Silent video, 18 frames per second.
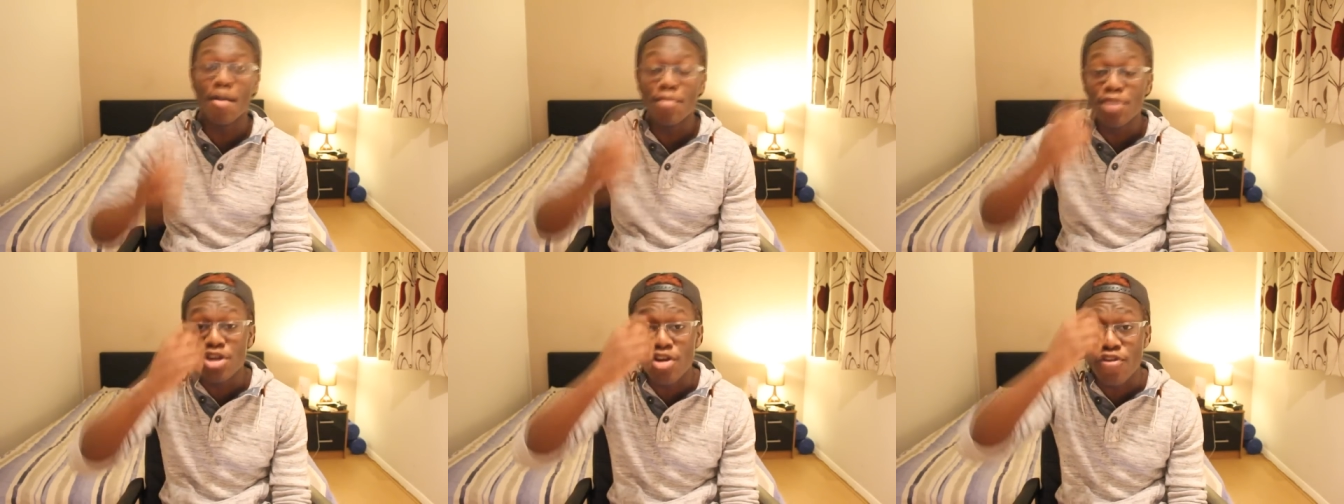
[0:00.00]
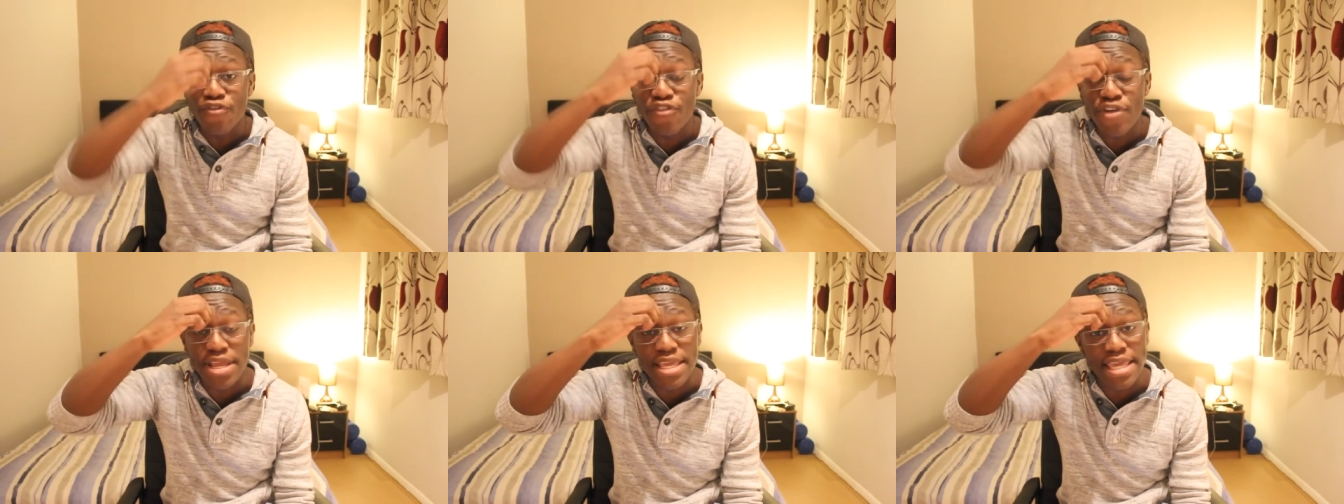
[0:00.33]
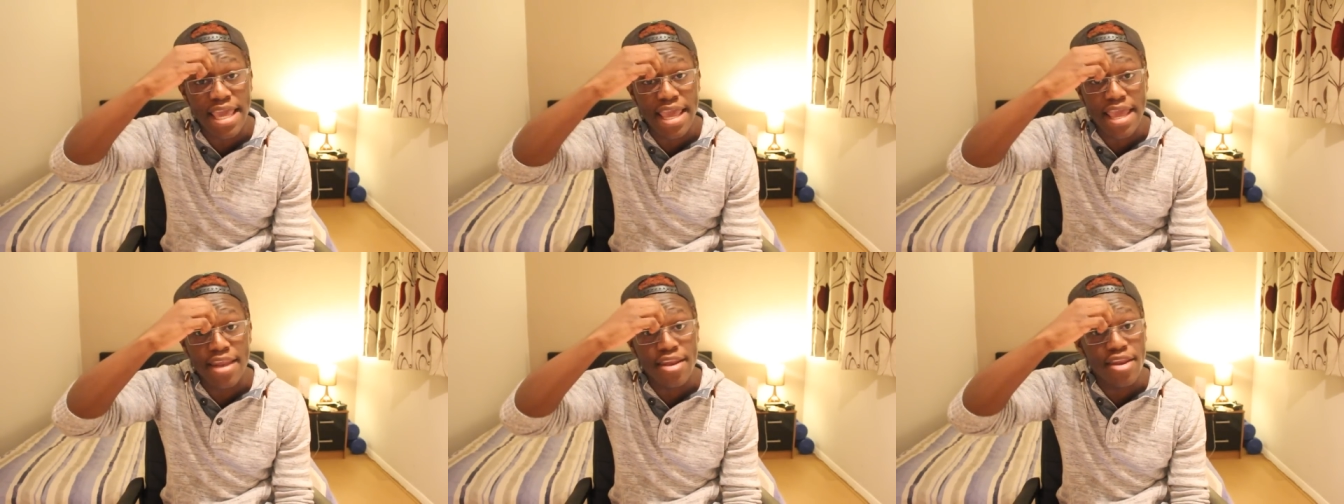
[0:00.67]
I'm gonna
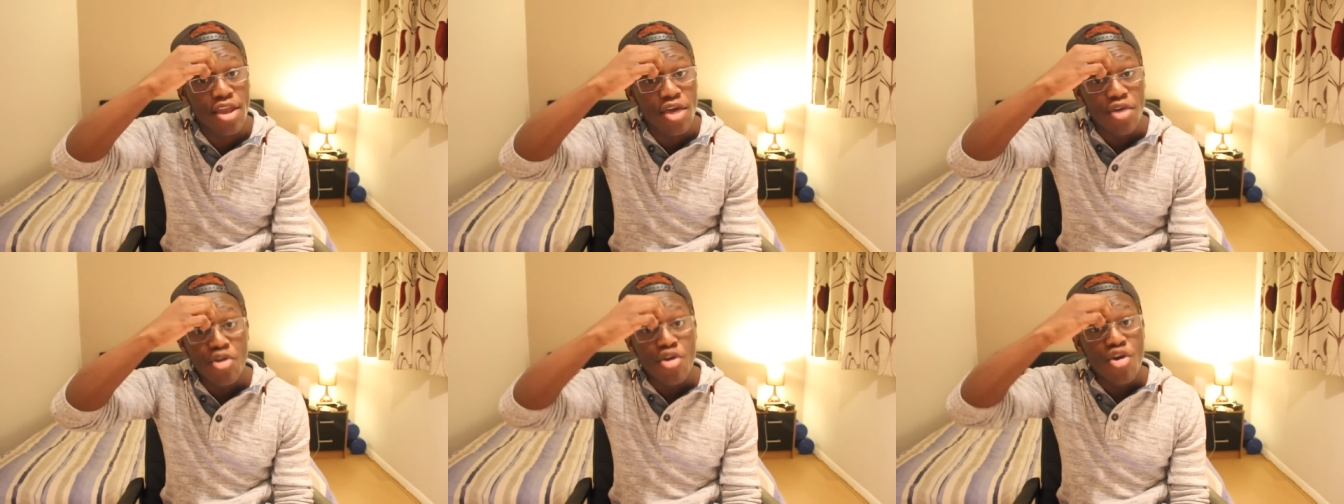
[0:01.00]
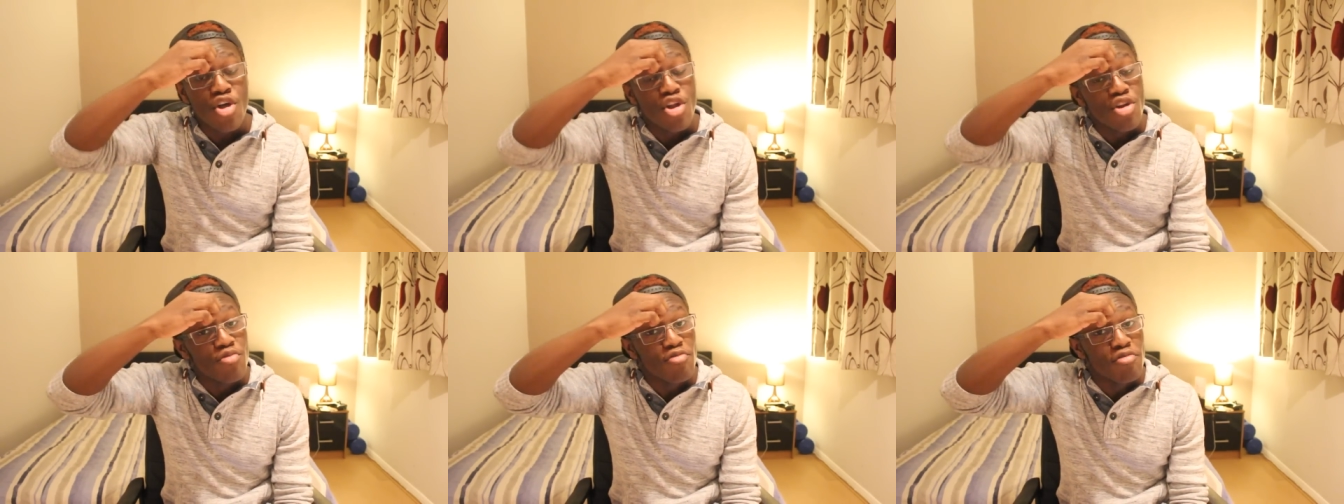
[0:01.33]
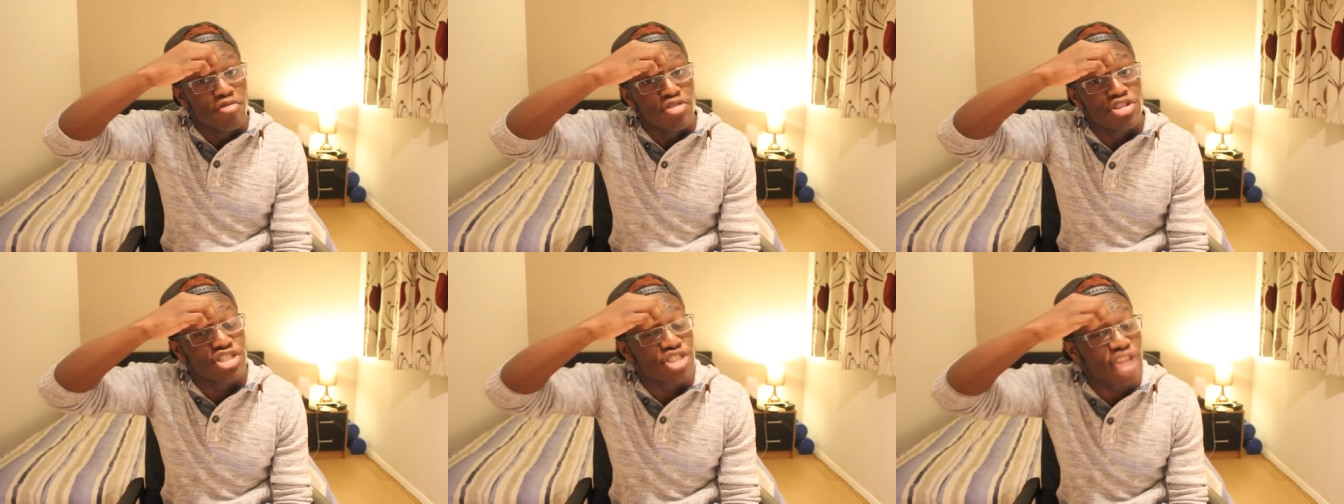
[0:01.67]
freaking
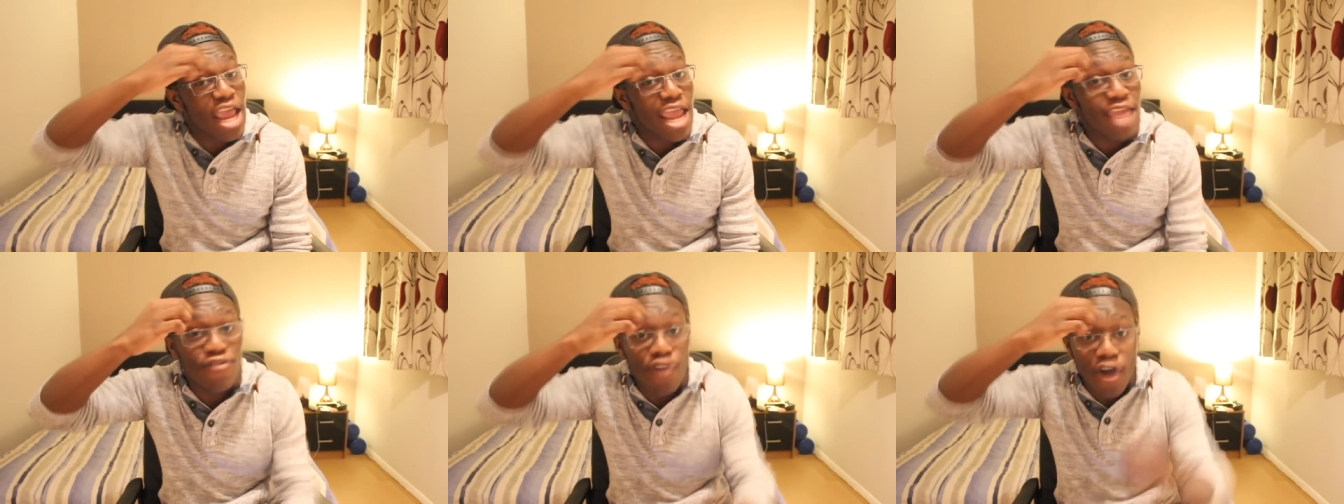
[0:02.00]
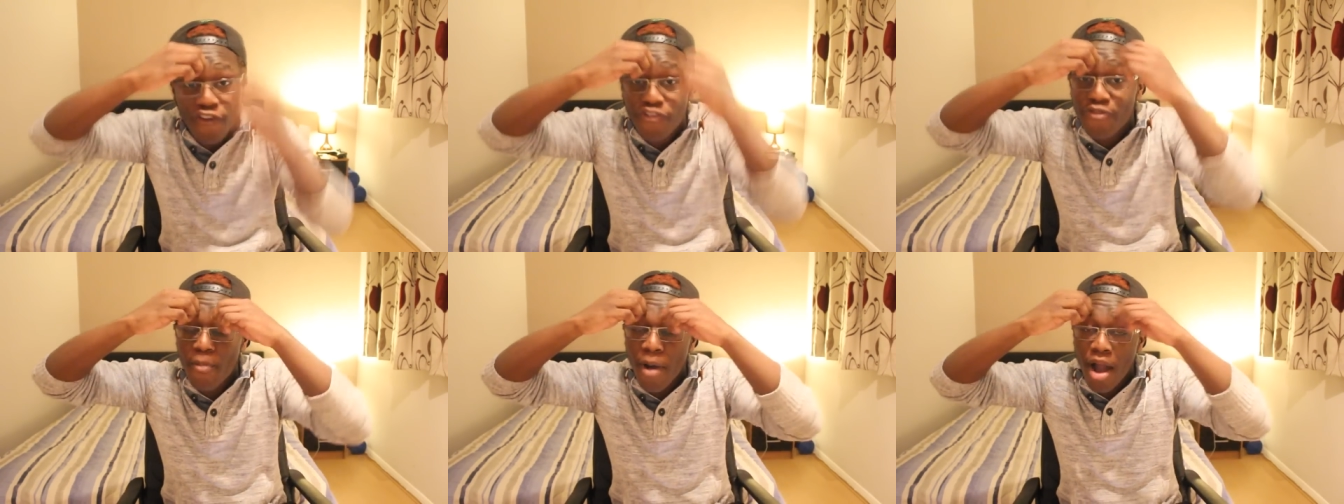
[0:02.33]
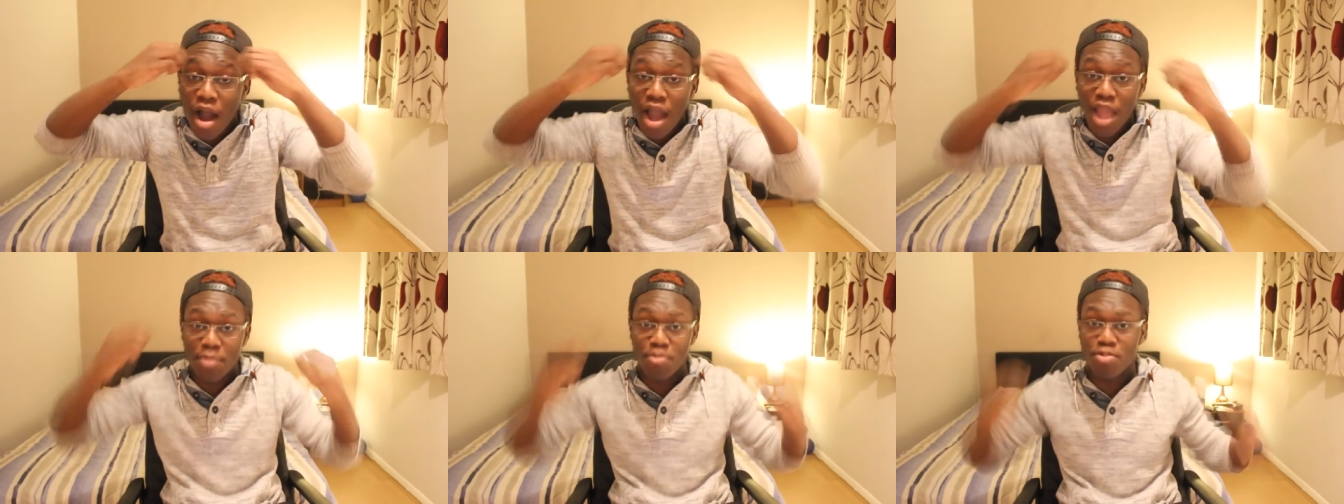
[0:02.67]
shave off my
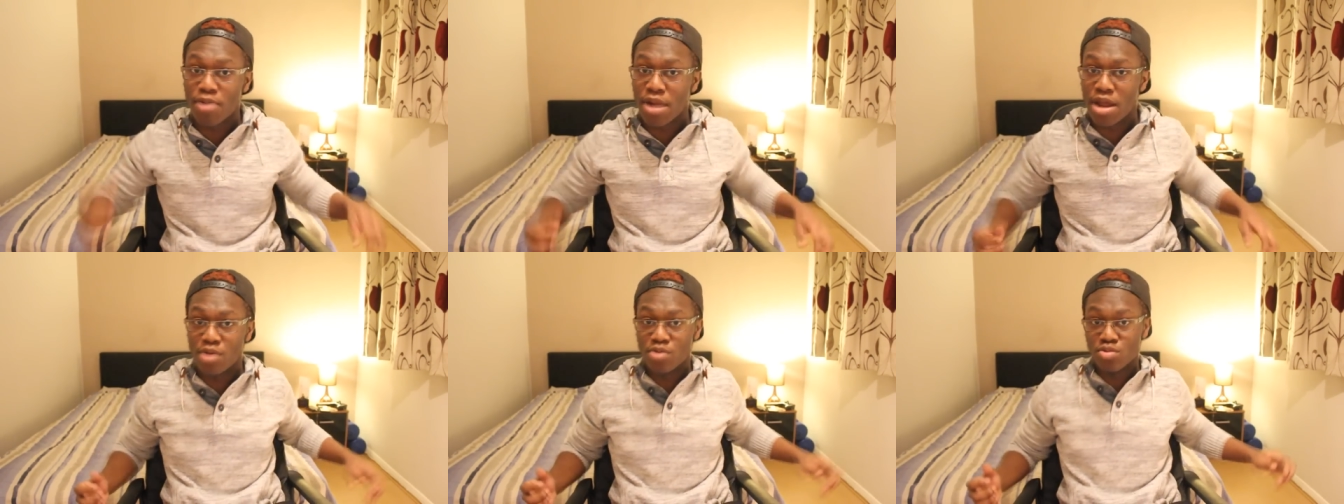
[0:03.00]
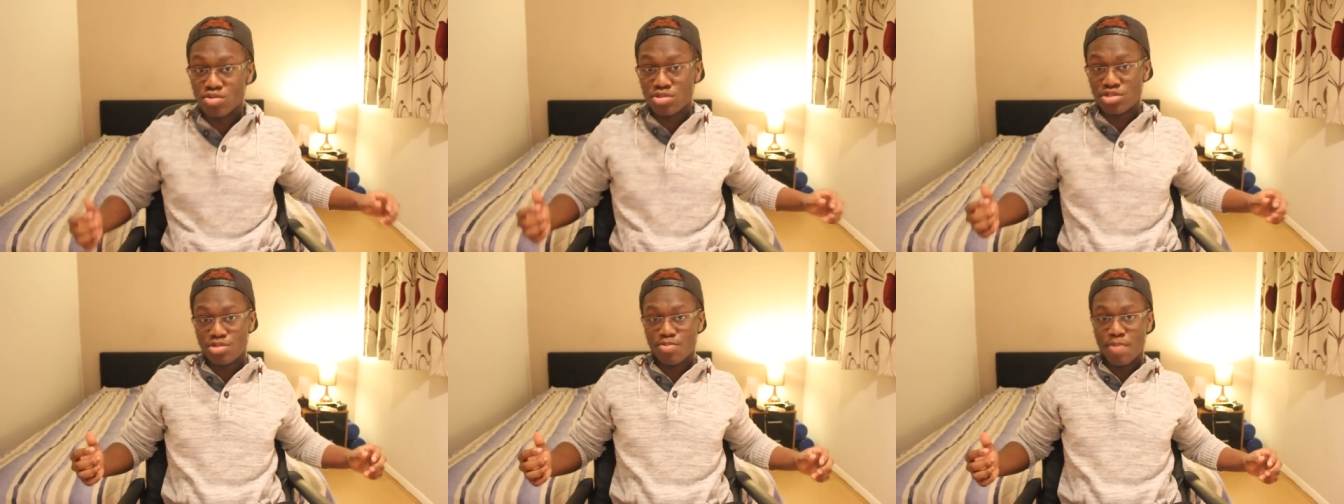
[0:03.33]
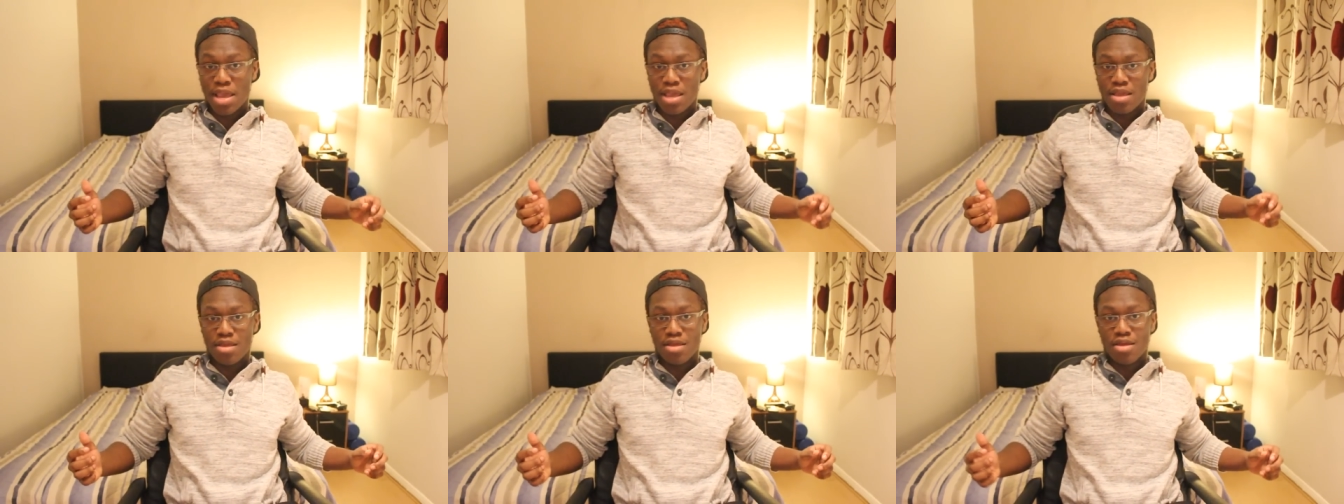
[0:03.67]
eyebrows,
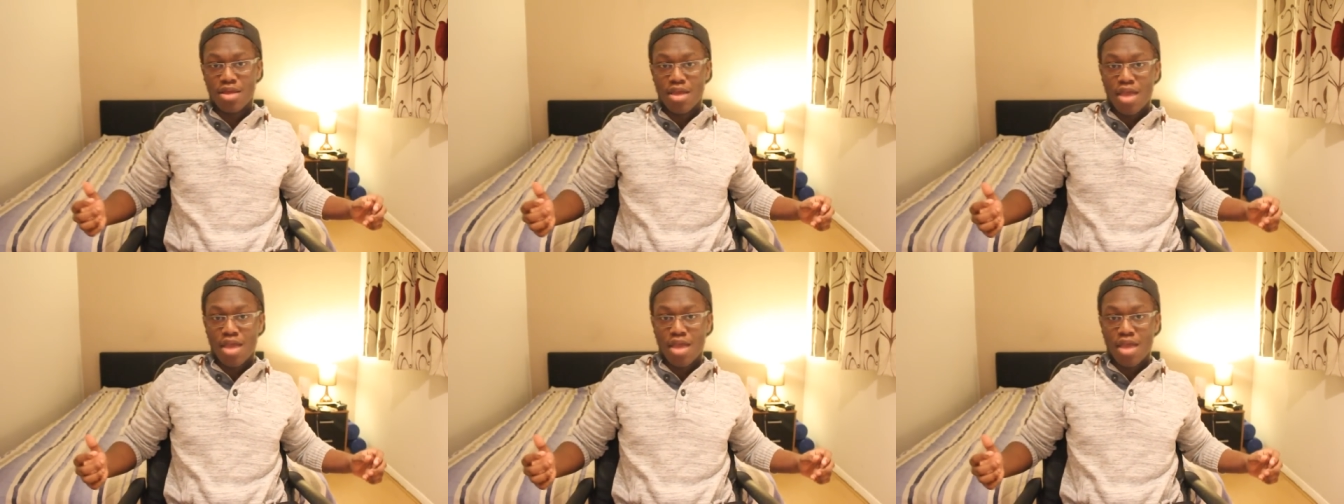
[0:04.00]
mate.